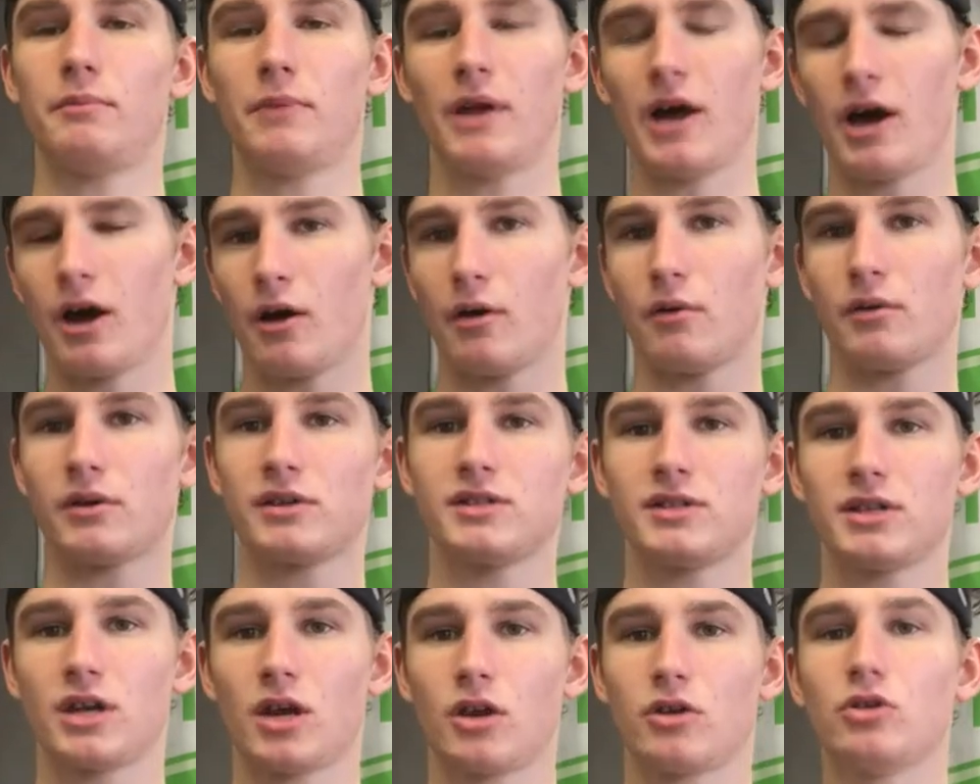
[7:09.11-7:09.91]
Now I want to
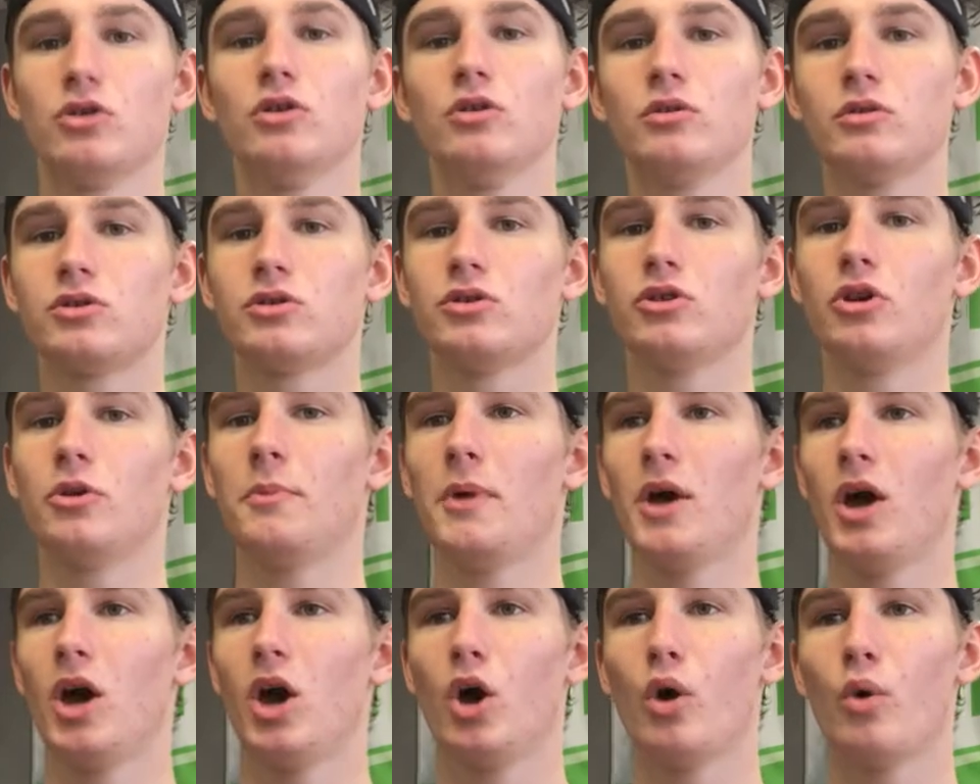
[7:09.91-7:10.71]
see on YouTube
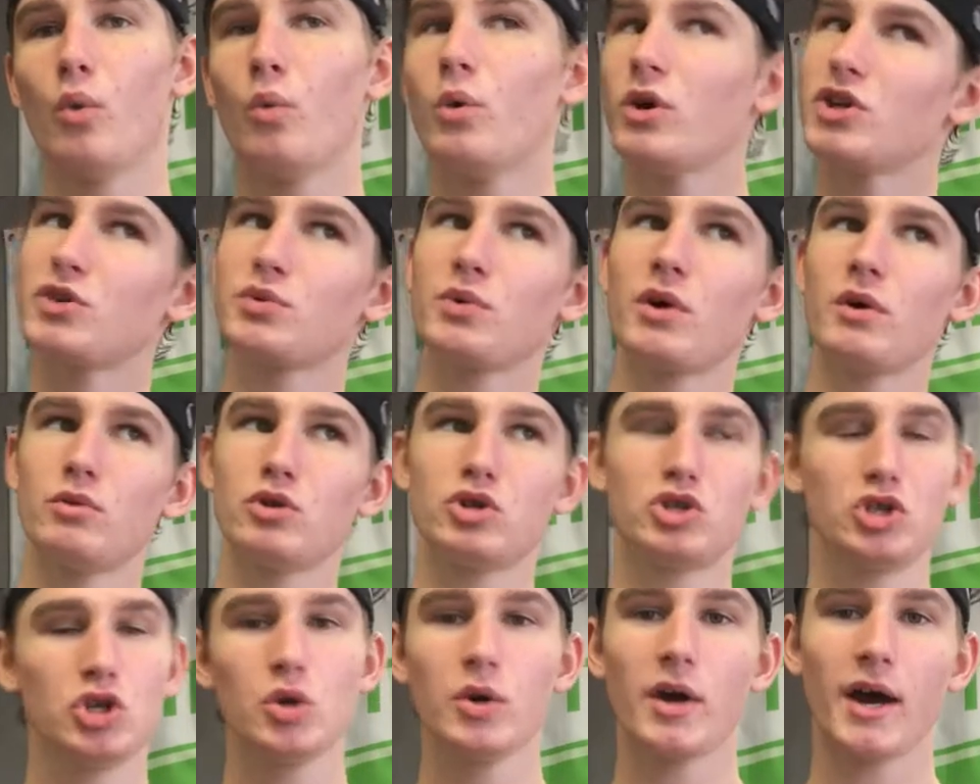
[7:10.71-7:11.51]
which one
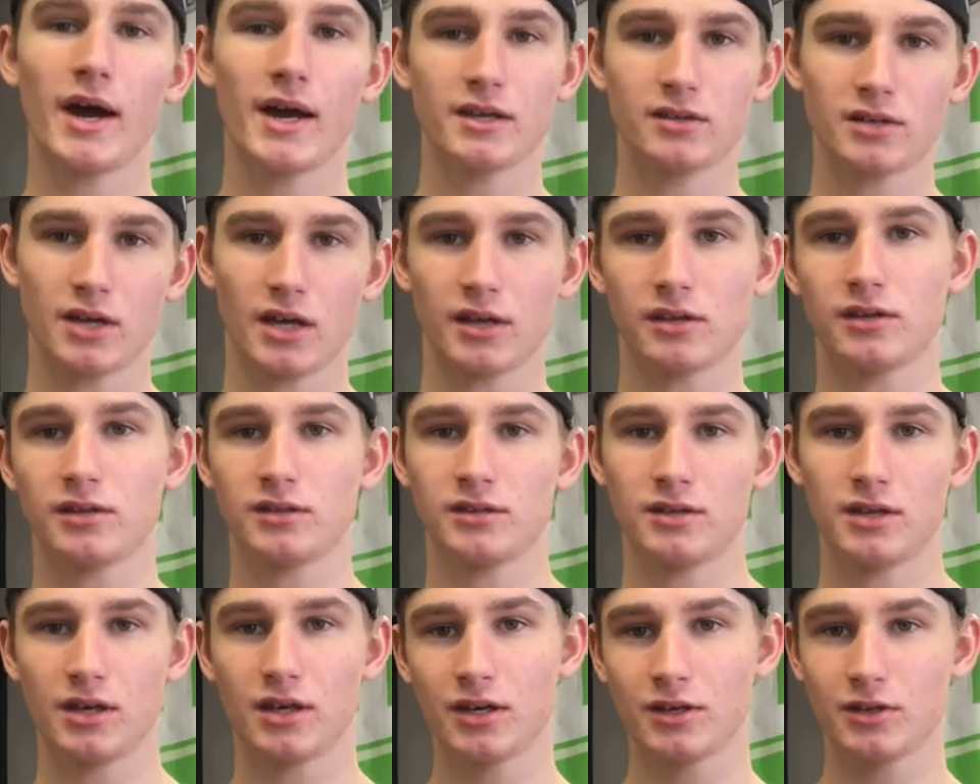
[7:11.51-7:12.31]
would you guys like to
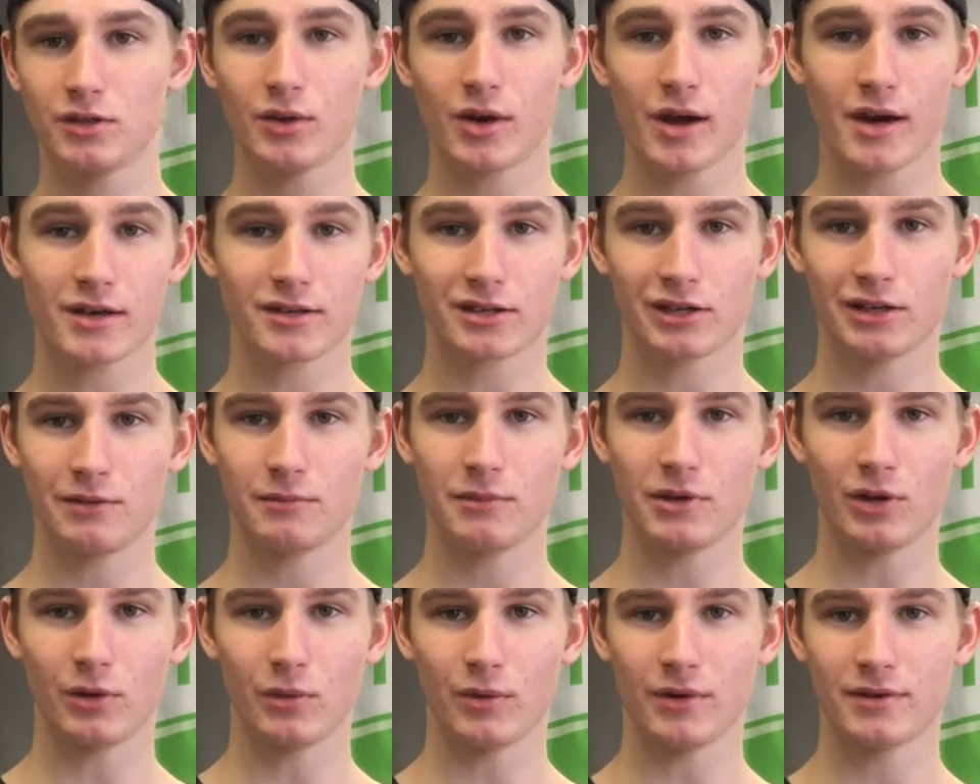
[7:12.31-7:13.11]
see? Because you guys are gonna
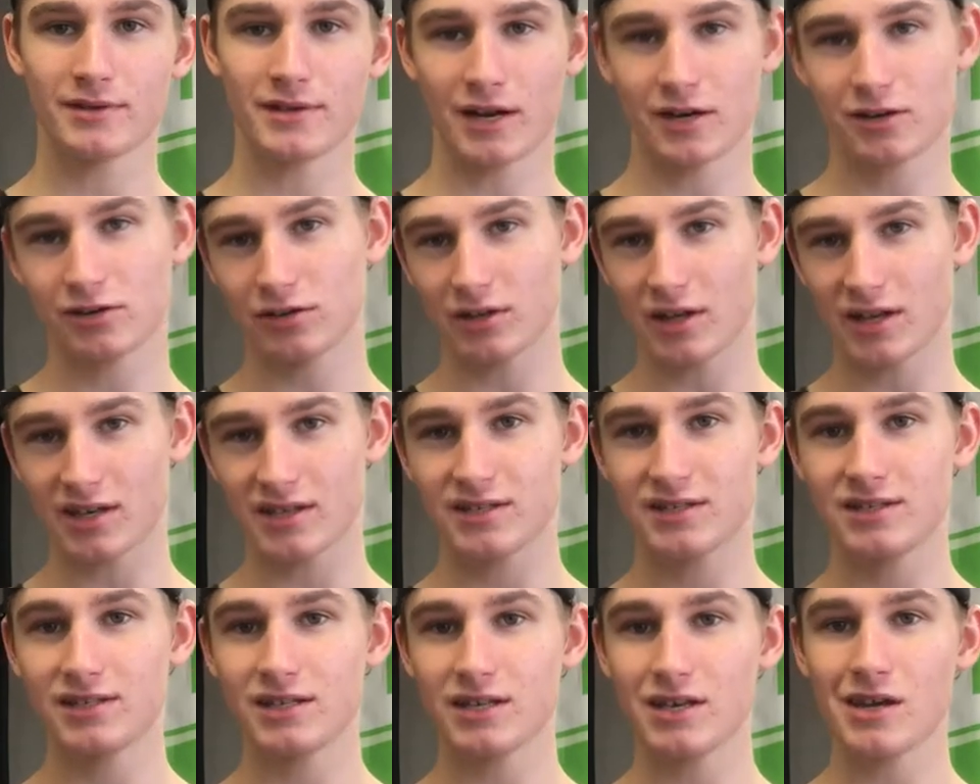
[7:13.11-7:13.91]
be the ones actually like
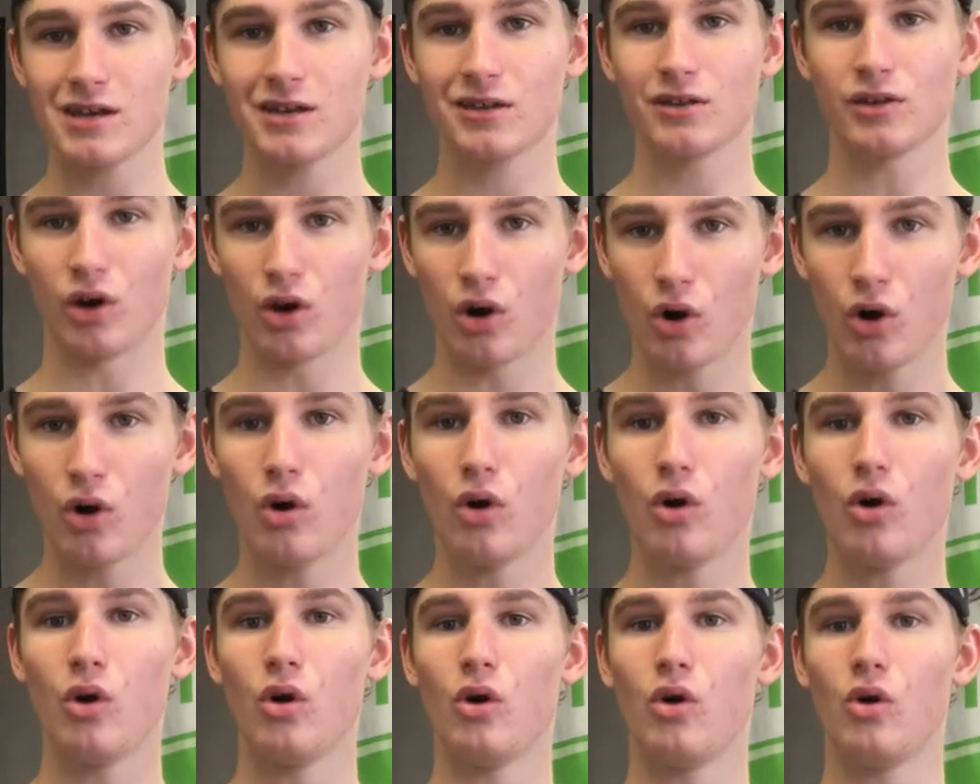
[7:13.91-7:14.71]
seeing the
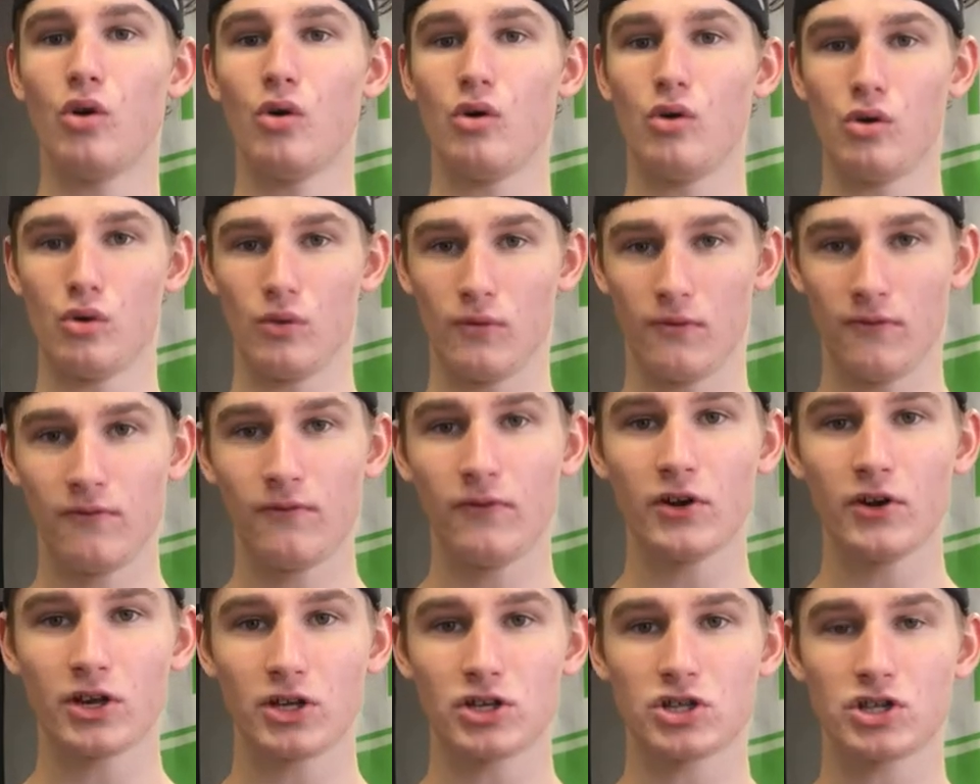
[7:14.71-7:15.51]
whole
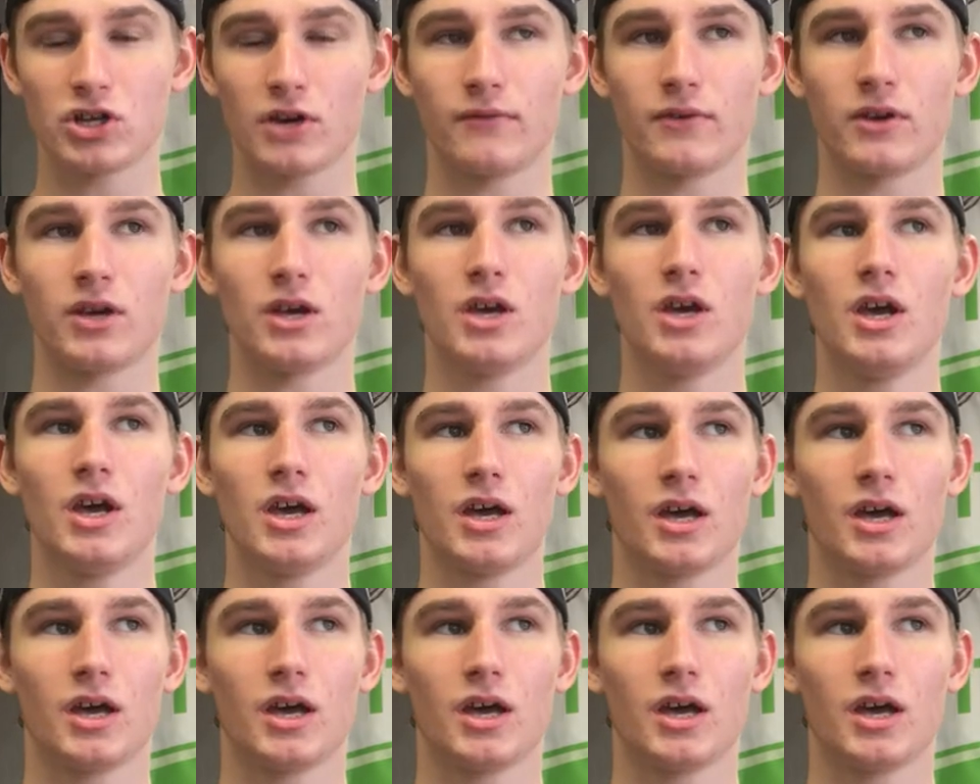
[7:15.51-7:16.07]
footage of it.